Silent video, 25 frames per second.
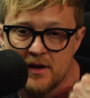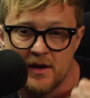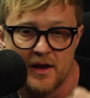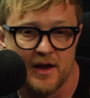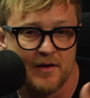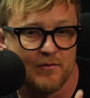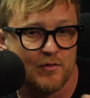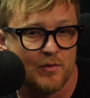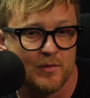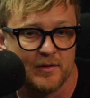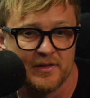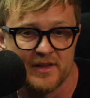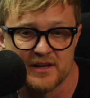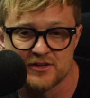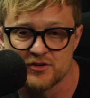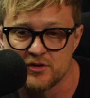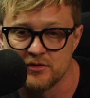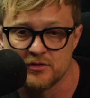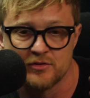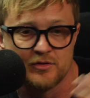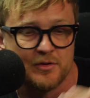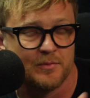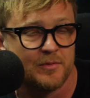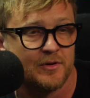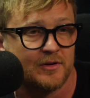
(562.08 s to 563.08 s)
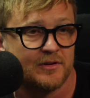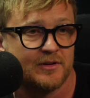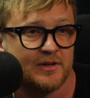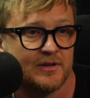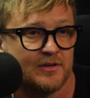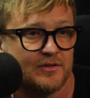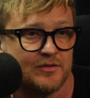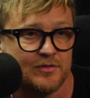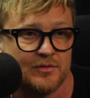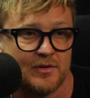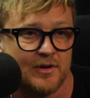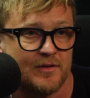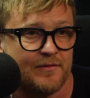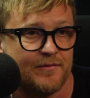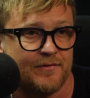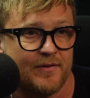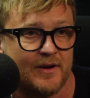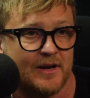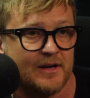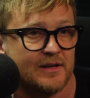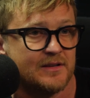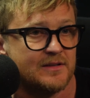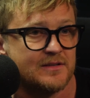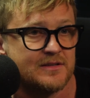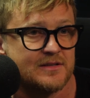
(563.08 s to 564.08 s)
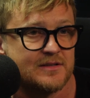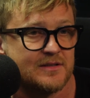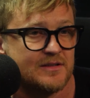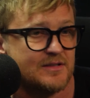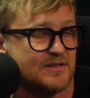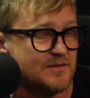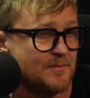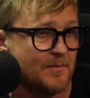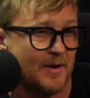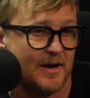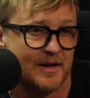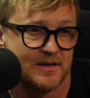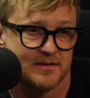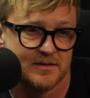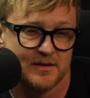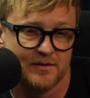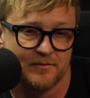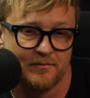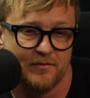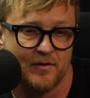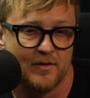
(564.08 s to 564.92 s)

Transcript: everyone that's contributing to her funds. It's amazing.